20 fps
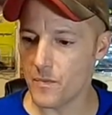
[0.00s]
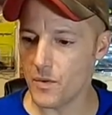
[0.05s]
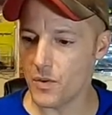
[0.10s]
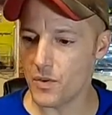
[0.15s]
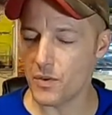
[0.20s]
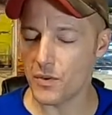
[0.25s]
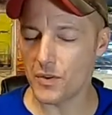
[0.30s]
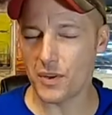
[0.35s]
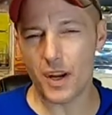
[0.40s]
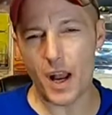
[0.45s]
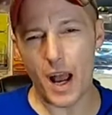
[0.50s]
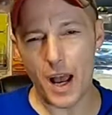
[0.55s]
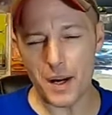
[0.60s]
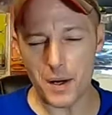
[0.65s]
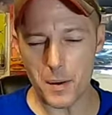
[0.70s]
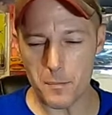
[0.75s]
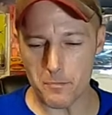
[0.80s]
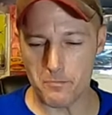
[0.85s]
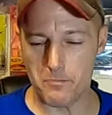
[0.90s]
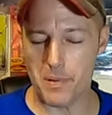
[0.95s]
you're kind
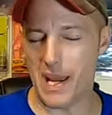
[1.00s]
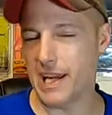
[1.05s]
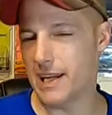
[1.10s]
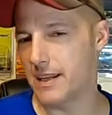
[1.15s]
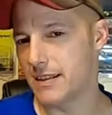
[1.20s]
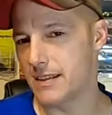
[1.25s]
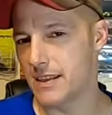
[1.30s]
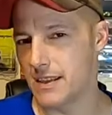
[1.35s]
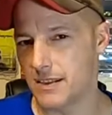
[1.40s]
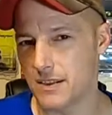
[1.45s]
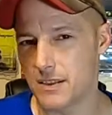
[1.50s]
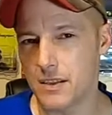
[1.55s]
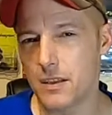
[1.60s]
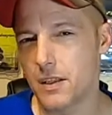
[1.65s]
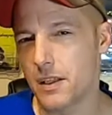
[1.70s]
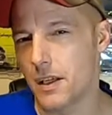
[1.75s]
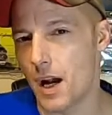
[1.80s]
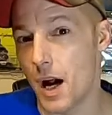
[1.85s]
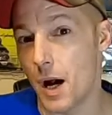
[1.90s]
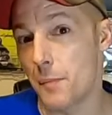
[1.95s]
of baked into
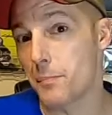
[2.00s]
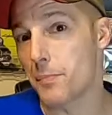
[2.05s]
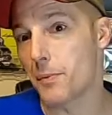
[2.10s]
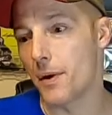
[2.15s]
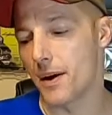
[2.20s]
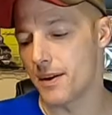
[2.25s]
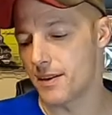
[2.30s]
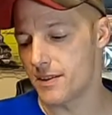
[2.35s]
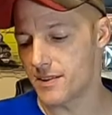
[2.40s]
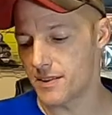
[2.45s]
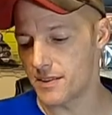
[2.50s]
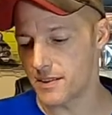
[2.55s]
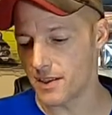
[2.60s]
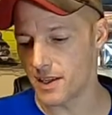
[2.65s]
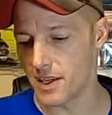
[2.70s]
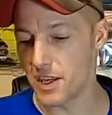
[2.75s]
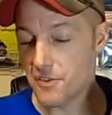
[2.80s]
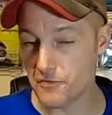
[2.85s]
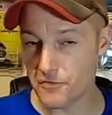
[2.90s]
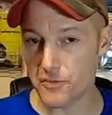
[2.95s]
the uprights
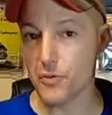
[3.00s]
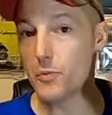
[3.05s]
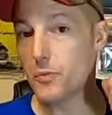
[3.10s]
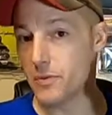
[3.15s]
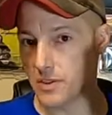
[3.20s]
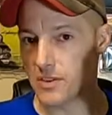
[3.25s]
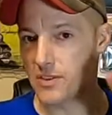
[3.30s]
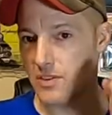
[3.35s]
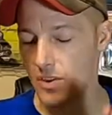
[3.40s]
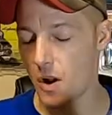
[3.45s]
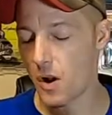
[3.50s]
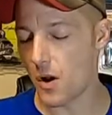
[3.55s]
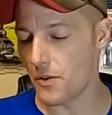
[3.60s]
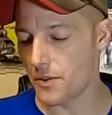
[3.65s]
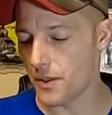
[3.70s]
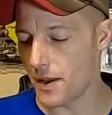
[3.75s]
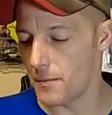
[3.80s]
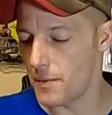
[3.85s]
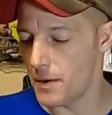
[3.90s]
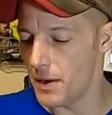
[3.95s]
if you install
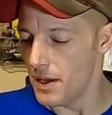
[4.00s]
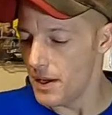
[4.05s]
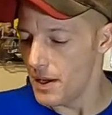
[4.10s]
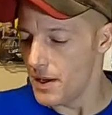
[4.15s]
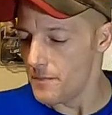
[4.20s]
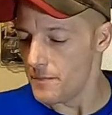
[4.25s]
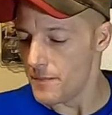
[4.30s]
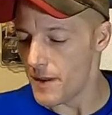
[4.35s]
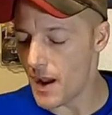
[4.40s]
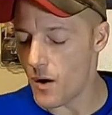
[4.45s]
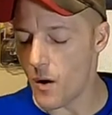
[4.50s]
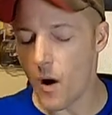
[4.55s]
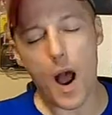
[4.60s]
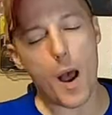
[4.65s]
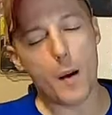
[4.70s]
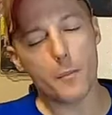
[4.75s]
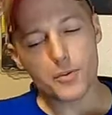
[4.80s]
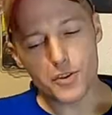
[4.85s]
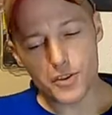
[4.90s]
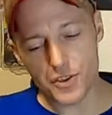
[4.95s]
them. Now,
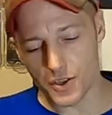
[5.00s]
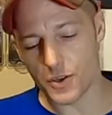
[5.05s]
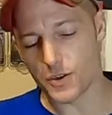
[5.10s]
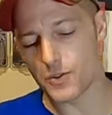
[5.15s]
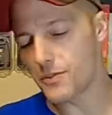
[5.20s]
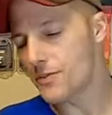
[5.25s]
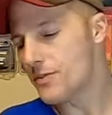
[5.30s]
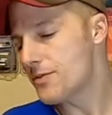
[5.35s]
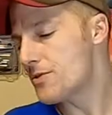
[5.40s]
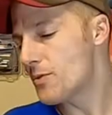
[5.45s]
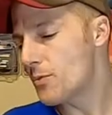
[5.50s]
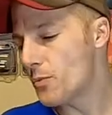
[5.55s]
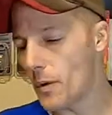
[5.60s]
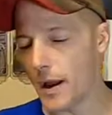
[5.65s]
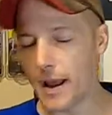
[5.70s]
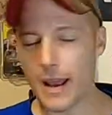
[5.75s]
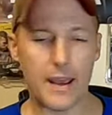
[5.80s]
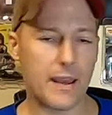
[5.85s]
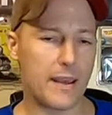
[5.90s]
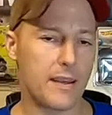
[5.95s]
I'm sure there's a
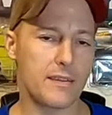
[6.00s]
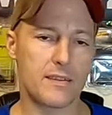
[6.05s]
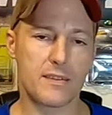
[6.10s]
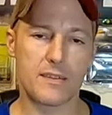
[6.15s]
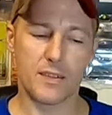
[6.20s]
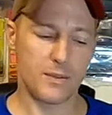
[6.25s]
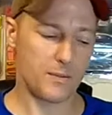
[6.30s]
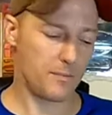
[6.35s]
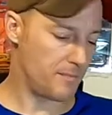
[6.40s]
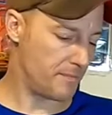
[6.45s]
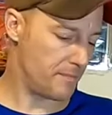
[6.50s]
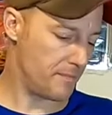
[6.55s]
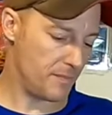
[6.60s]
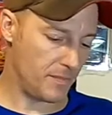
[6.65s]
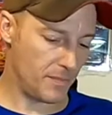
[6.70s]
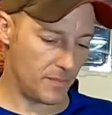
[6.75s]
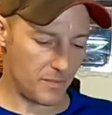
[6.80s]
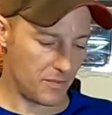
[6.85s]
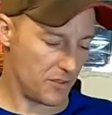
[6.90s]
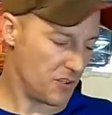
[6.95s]
way to
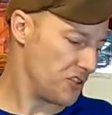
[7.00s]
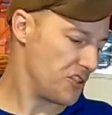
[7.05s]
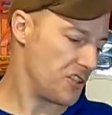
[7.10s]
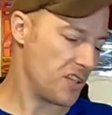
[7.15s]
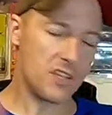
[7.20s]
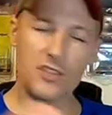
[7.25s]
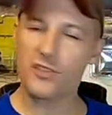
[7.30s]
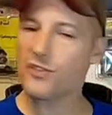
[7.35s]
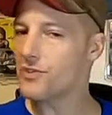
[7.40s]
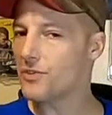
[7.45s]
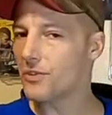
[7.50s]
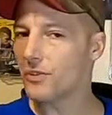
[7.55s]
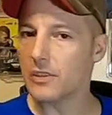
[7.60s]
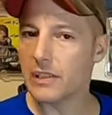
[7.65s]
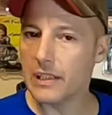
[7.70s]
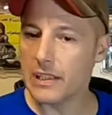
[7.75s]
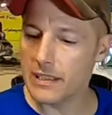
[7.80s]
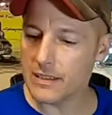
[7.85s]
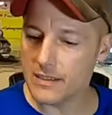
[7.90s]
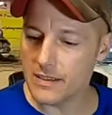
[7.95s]

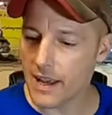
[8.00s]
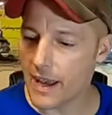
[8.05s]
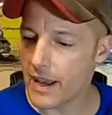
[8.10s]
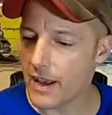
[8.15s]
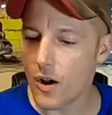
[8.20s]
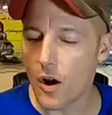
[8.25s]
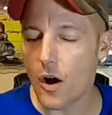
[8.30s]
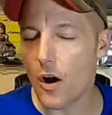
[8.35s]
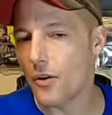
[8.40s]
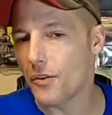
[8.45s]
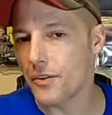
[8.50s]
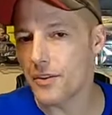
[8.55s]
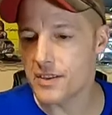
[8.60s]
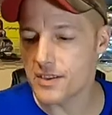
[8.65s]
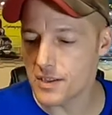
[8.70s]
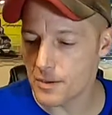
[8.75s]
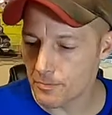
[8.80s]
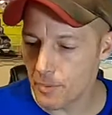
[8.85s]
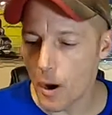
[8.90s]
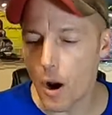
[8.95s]
gingerly take all
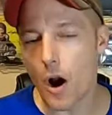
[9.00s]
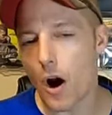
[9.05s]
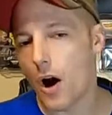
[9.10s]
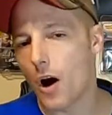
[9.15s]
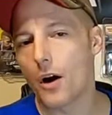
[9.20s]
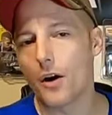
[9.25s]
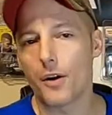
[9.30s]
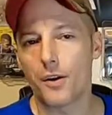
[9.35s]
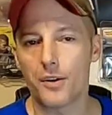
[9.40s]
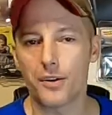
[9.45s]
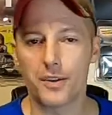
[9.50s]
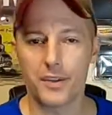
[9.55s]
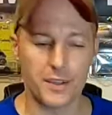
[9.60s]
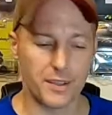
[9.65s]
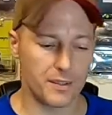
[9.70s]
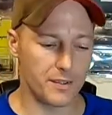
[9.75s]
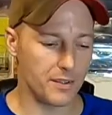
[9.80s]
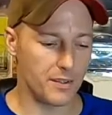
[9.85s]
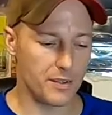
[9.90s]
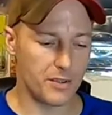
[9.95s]
this apart
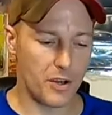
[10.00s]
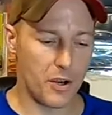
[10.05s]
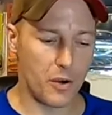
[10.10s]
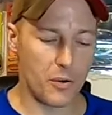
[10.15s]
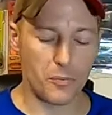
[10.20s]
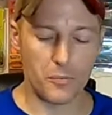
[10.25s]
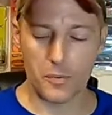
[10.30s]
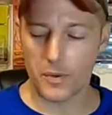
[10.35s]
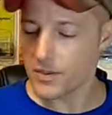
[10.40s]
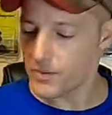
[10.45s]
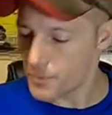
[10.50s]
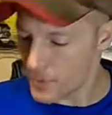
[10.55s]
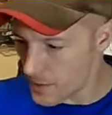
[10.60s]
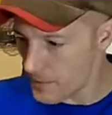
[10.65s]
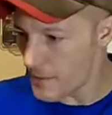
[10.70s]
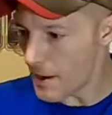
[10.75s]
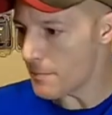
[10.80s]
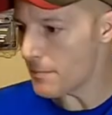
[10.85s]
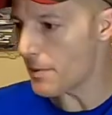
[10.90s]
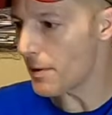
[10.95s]
and, you know, because
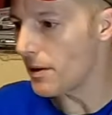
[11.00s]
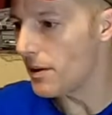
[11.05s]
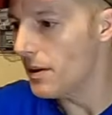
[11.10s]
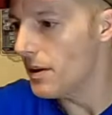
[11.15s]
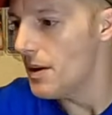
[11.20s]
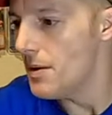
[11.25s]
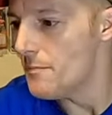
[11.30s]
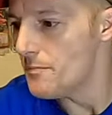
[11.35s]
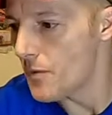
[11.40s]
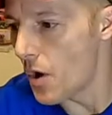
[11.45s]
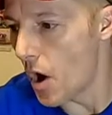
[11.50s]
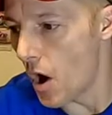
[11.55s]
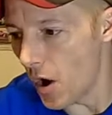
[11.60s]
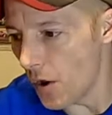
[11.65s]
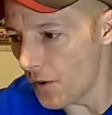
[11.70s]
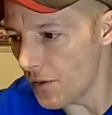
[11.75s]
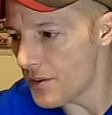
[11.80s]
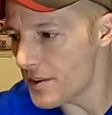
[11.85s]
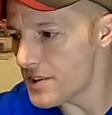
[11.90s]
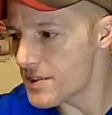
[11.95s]
remember,
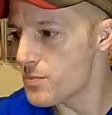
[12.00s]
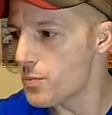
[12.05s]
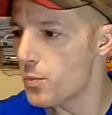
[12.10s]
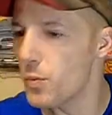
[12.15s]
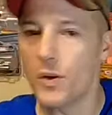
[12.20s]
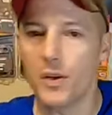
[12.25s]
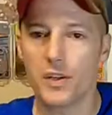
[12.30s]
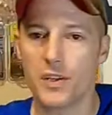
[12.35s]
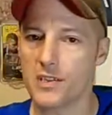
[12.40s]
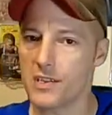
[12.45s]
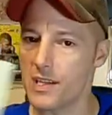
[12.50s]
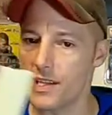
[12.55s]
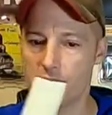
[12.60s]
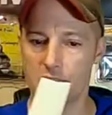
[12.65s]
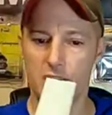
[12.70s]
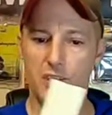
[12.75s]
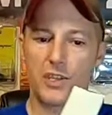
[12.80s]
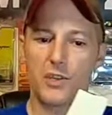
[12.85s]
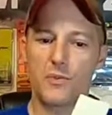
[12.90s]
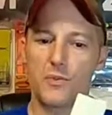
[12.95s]
all this wood is
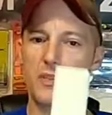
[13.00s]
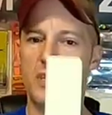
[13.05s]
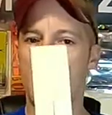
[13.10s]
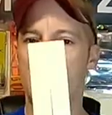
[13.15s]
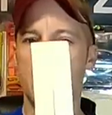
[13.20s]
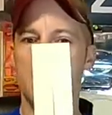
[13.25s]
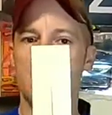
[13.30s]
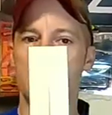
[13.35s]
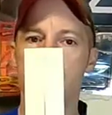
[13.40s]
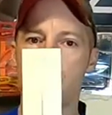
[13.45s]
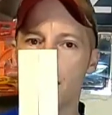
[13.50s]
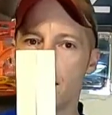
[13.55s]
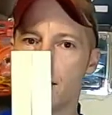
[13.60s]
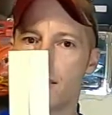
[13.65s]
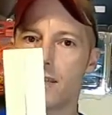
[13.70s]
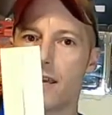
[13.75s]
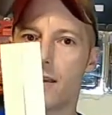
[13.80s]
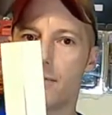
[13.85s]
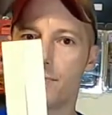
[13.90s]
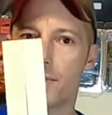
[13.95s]
getting two-side sticky
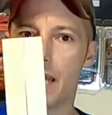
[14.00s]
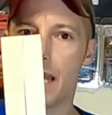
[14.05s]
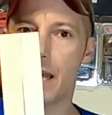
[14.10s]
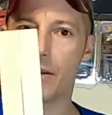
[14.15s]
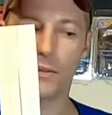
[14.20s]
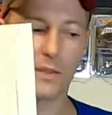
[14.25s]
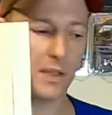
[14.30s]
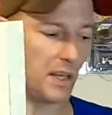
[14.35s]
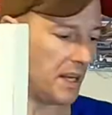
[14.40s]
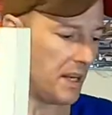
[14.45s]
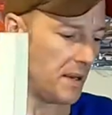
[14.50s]
tape down.